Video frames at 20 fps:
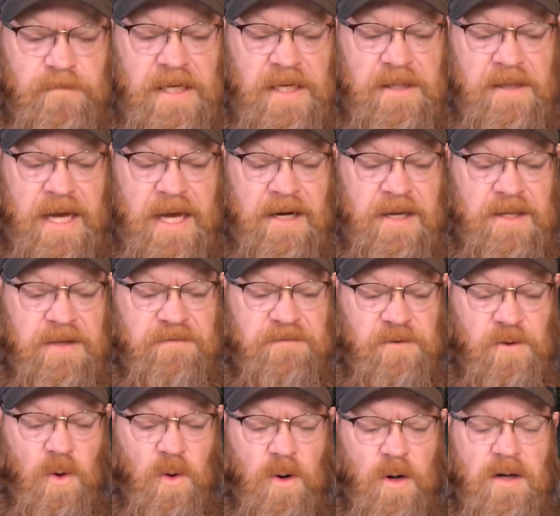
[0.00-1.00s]
lying on the
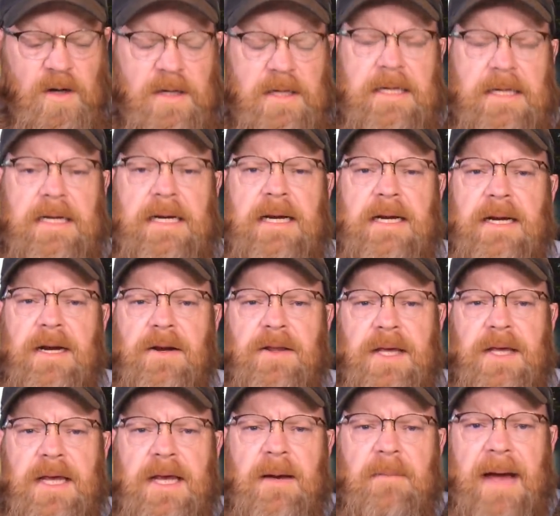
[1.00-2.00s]
floor near
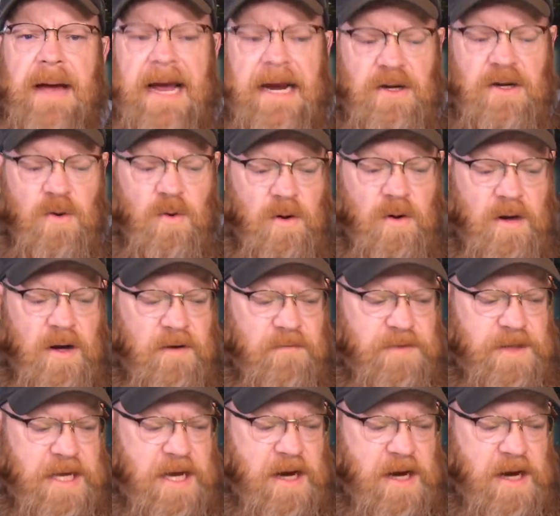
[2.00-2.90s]
the uh, back door of the